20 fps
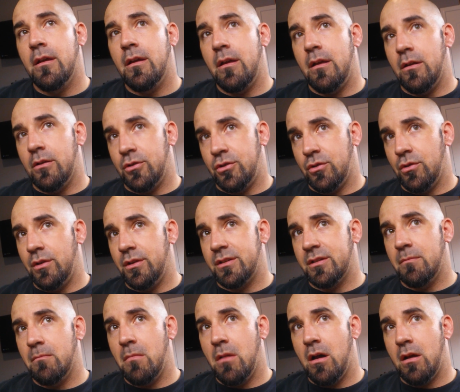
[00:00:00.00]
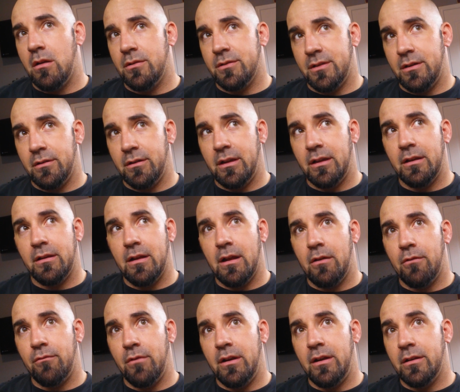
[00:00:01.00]
and I'll show you some models that are getting
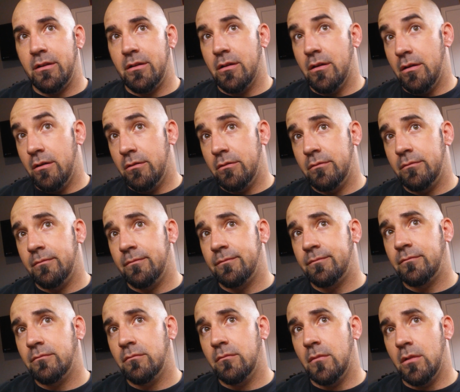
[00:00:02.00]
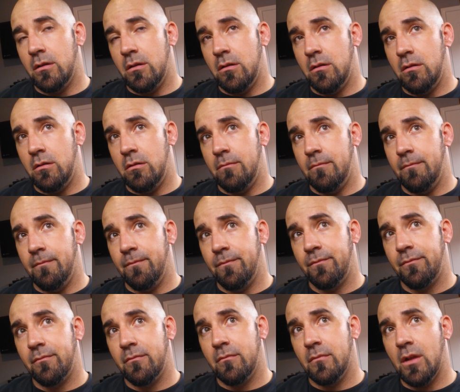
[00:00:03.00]
out ready to go. I
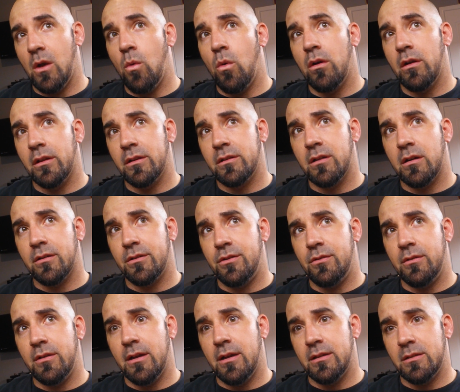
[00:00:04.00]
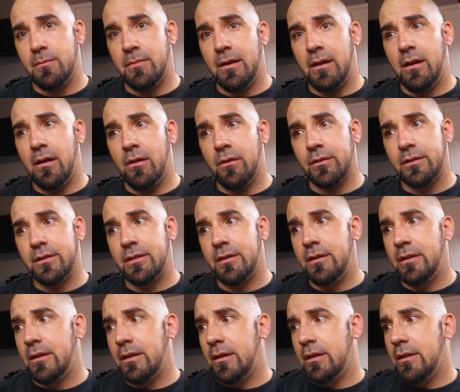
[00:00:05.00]
want to talk to you guys about
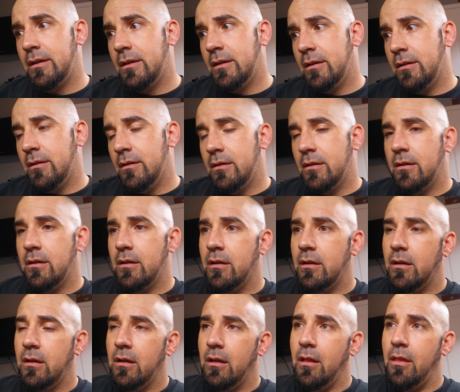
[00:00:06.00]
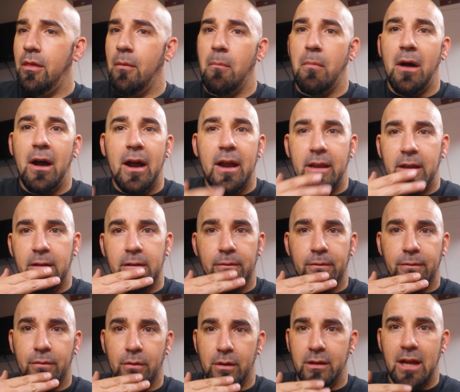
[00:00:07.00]
the buy-in
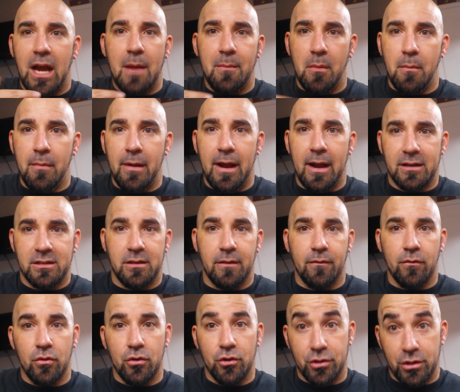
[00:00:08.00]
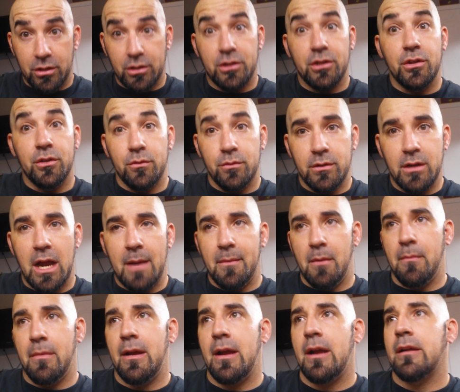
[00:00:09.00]
for the Diamondbacks, the version 2
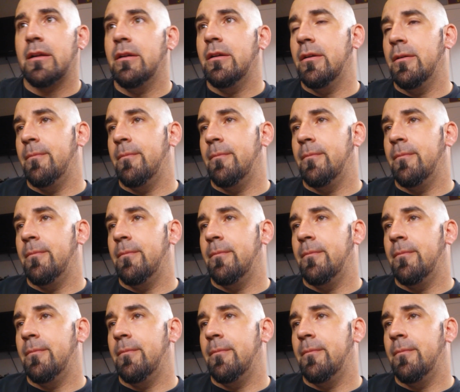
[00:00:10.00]
Diamondback.